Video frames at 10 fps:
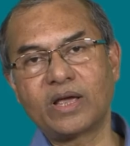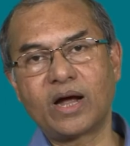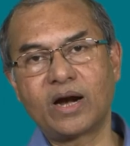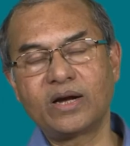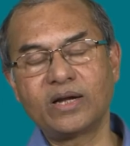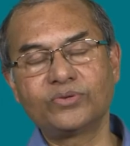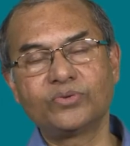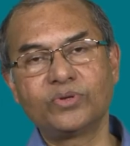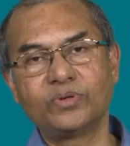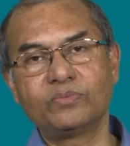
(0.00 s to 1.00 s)
hardness
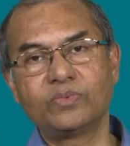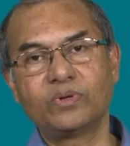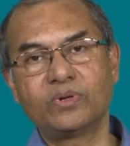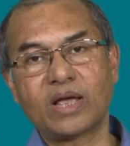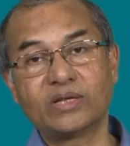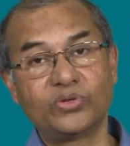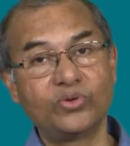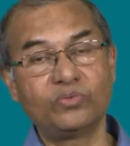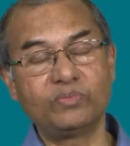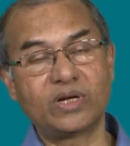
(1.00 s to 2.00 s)
we uh,
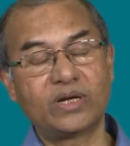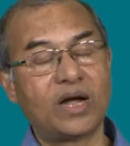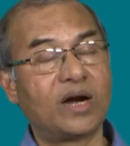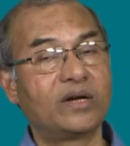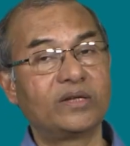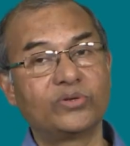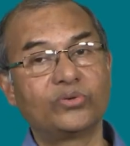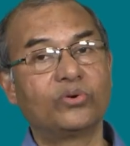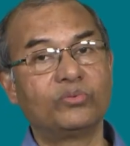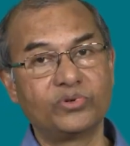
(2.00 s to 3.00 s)
assume that the hardness is
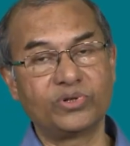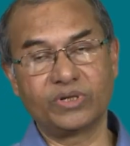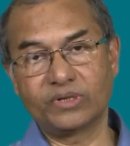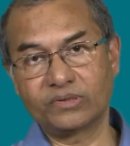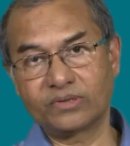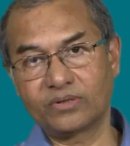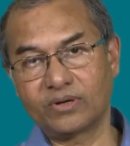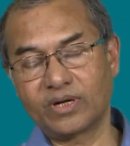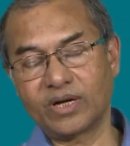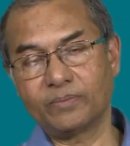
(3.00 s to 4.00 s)
homogeneous
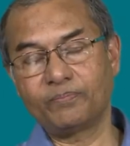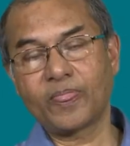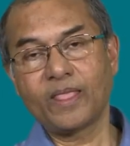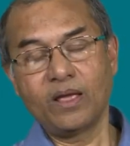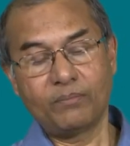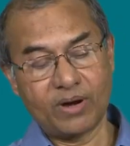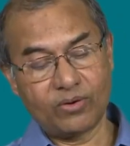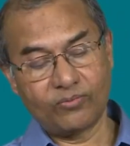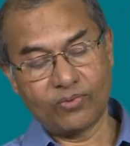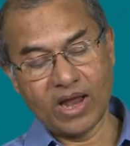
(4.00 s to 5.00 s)
all right.
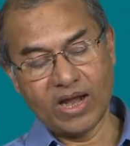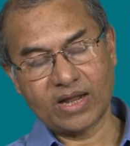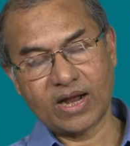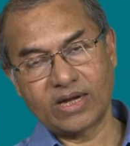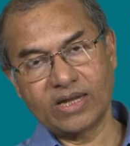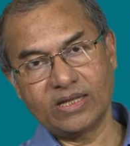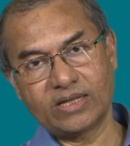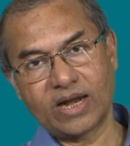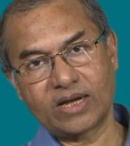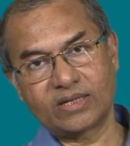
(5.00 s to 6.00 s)
But while cutting
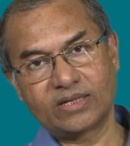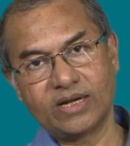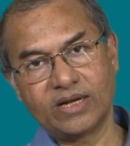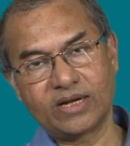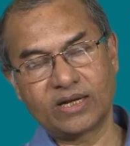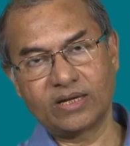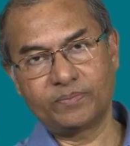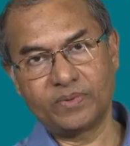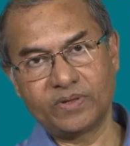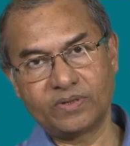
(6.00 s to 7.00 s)
that cylindrical
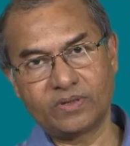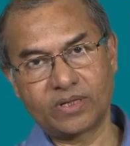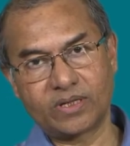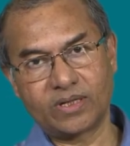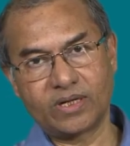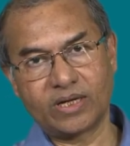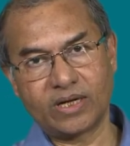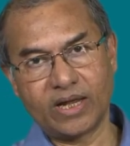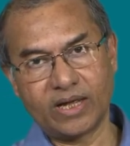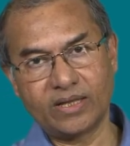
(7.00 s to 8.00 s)
piece in the turning
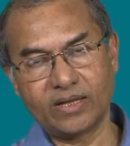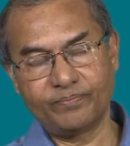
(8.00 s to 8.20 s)
lathe